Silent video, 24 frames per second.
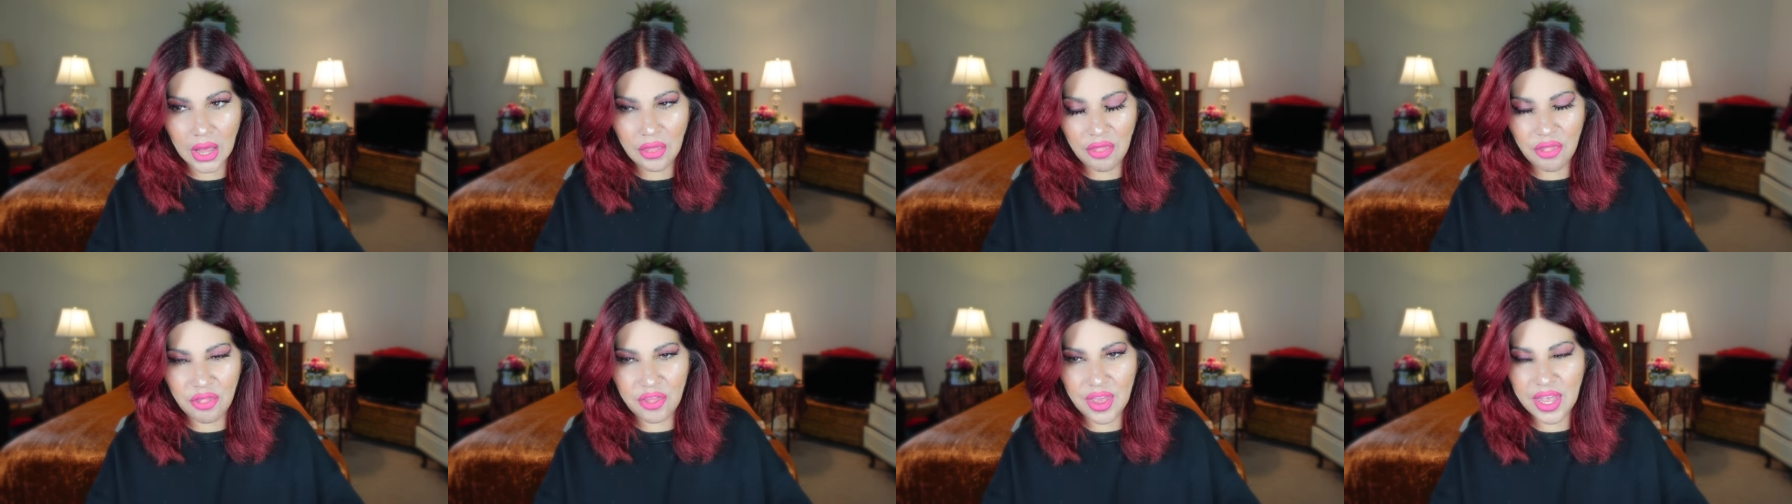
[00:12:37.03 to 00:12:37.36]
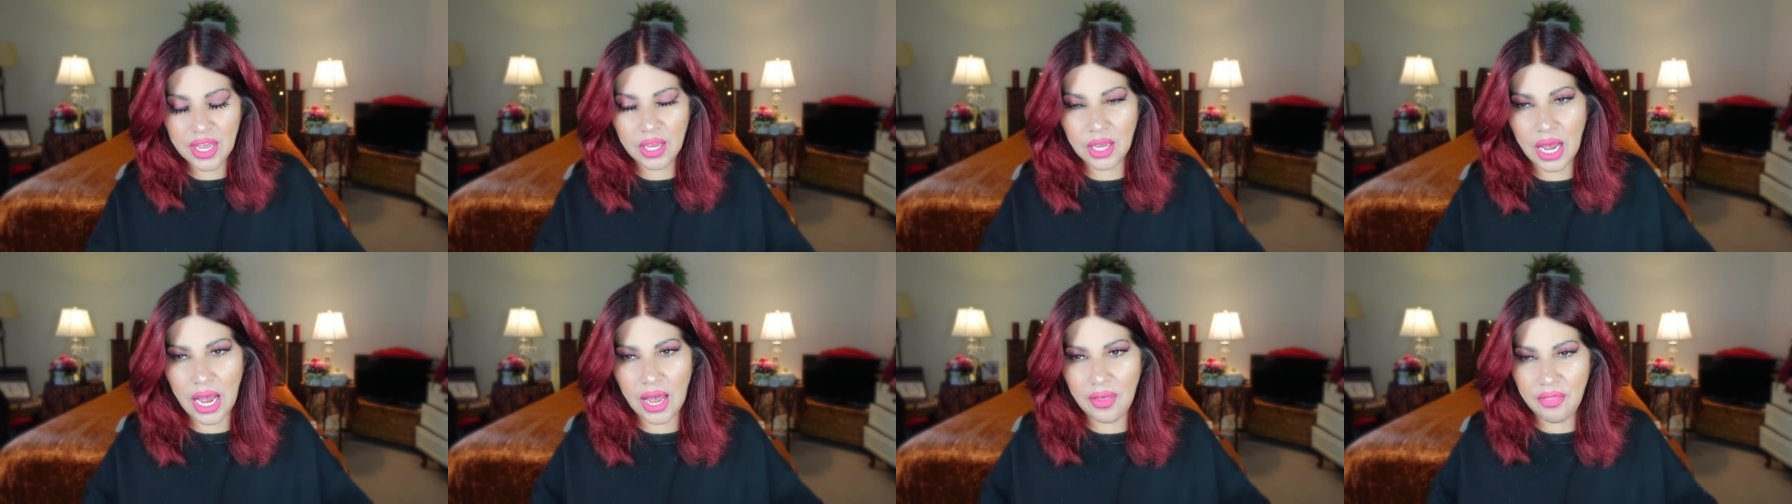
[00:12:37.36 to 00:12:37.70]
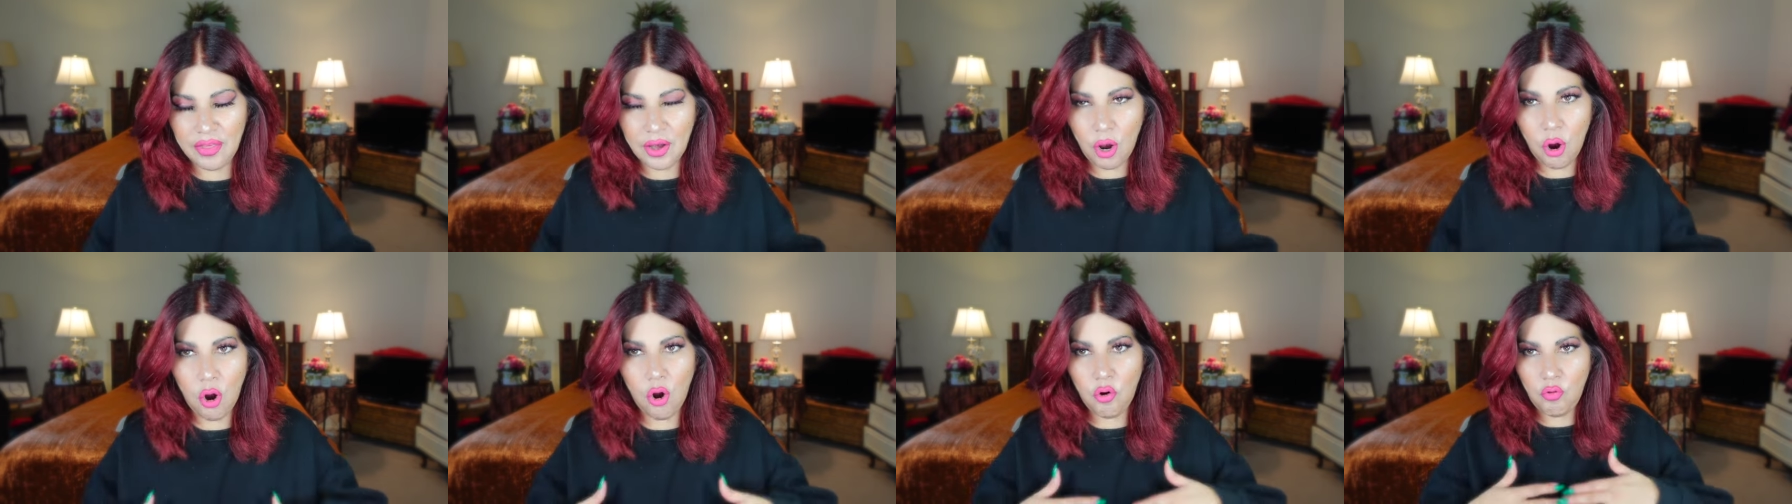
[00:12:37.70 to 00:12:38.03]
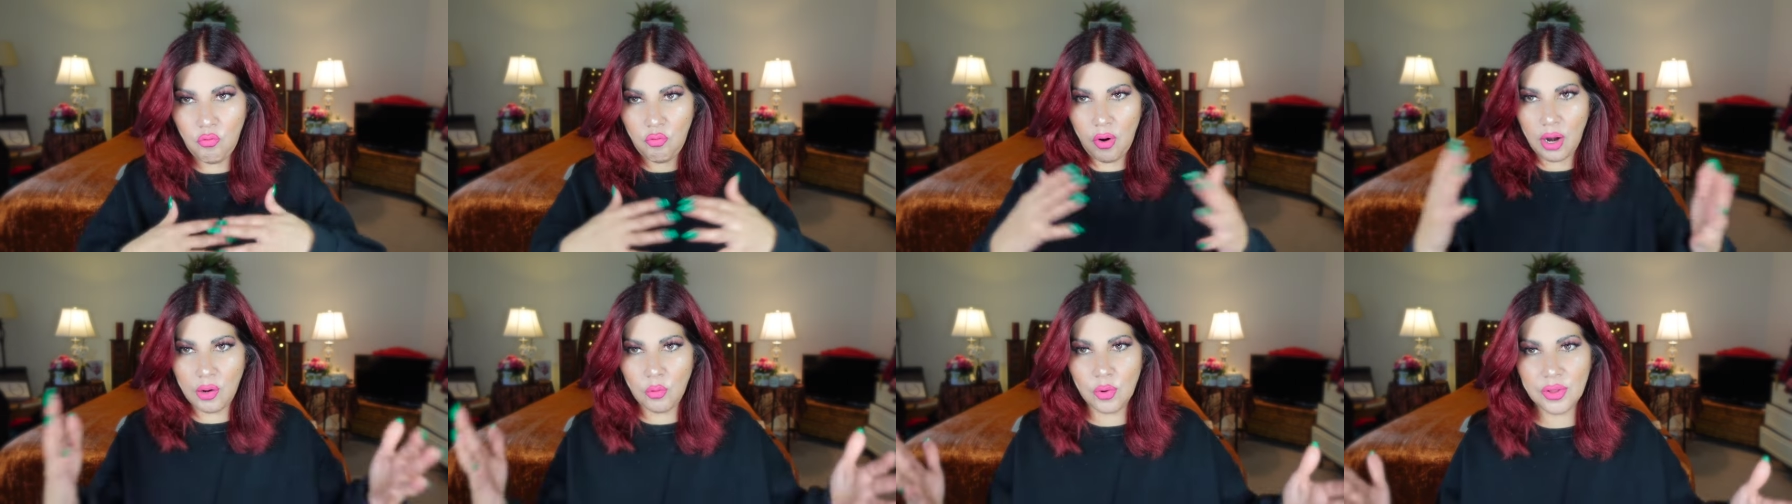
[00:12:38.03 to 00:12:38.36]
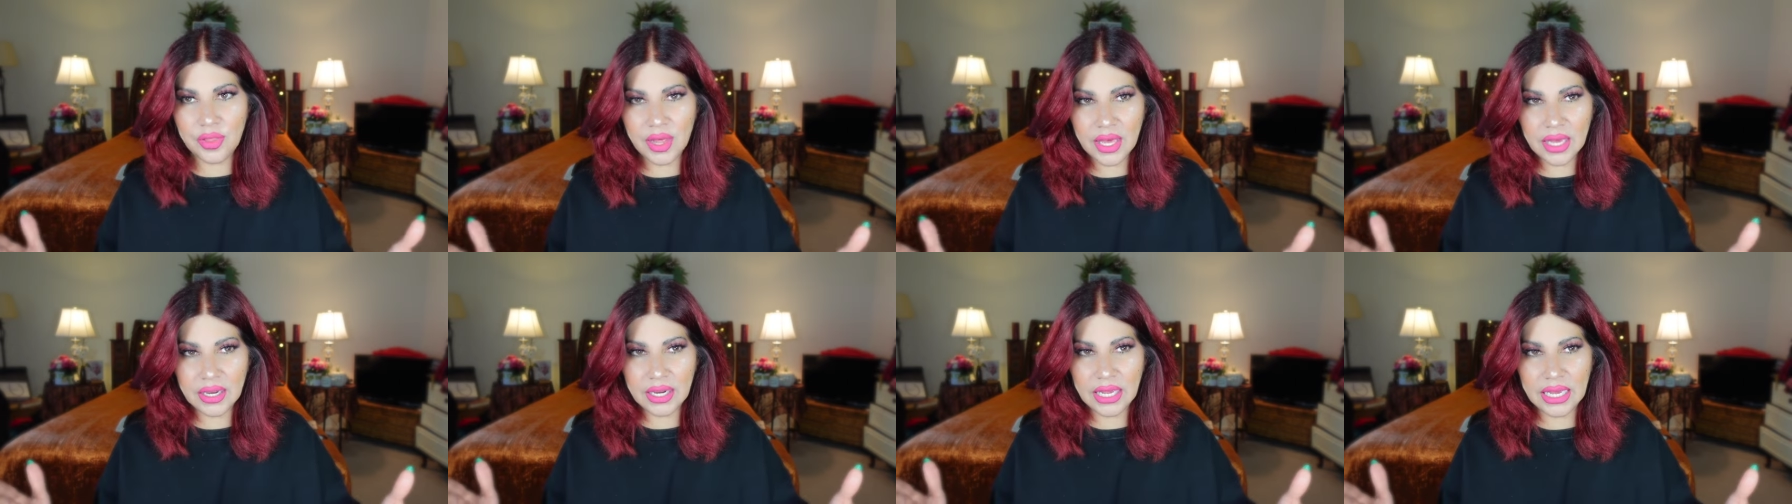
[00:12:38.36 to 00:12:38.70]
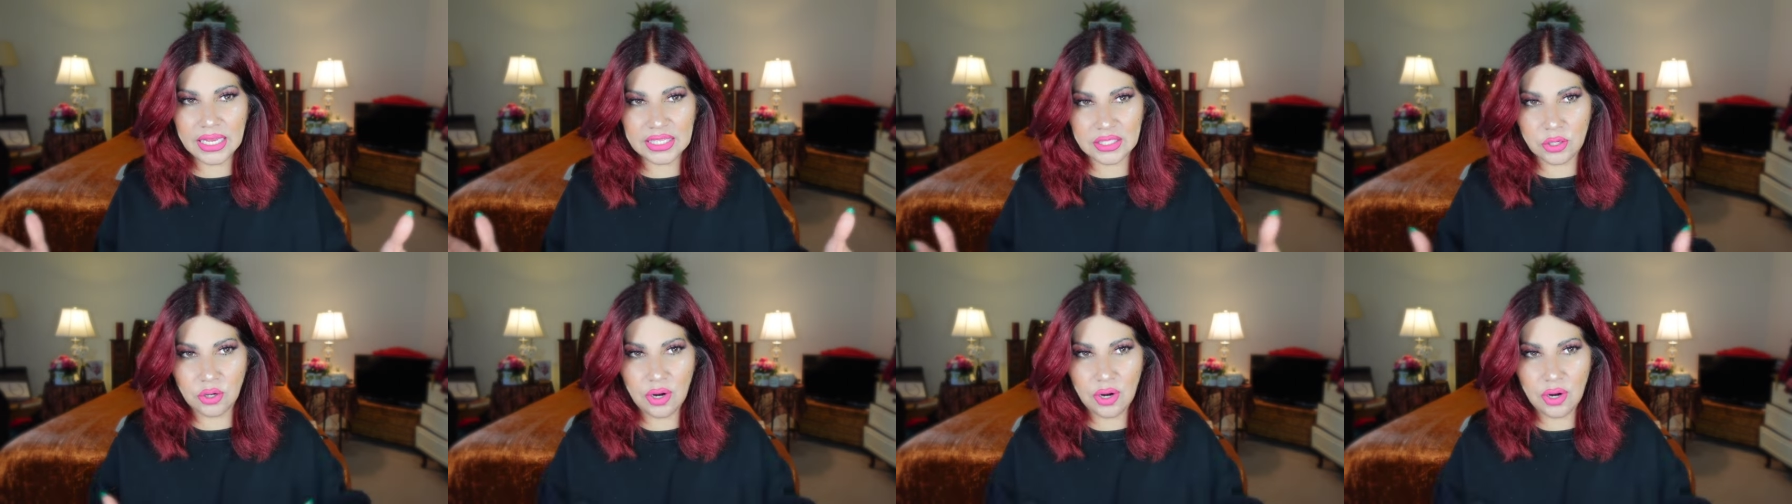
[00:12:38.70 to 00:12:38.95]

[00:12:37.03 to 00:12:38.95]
they and they all run with it it's